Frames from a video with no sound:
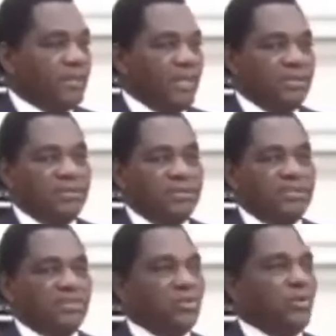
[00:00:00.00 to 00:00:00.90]
That's
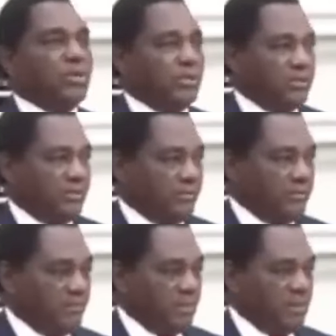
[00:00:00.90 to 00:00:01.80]
the story.
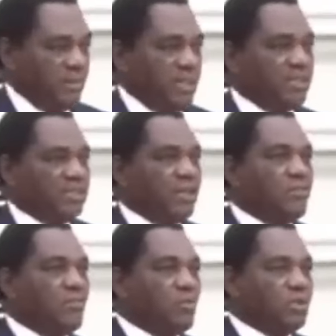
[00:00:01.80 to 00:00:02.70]
That's the
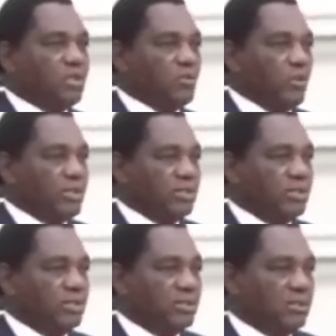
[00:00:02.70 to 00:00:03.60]
mood in which
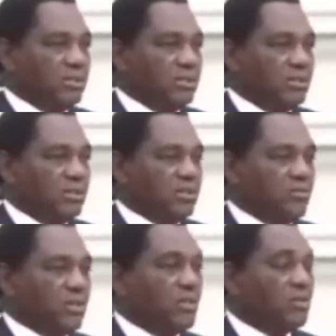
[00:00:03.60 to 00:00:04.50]
this
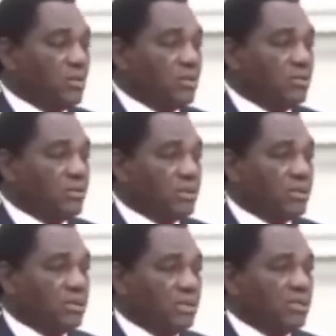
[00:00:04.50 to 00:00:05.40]
fellow called the
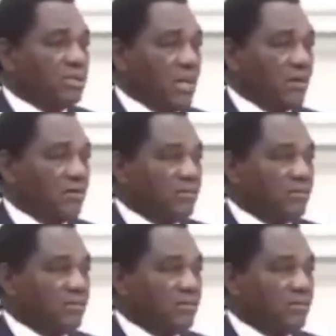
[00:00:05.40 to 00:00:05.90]
president is now.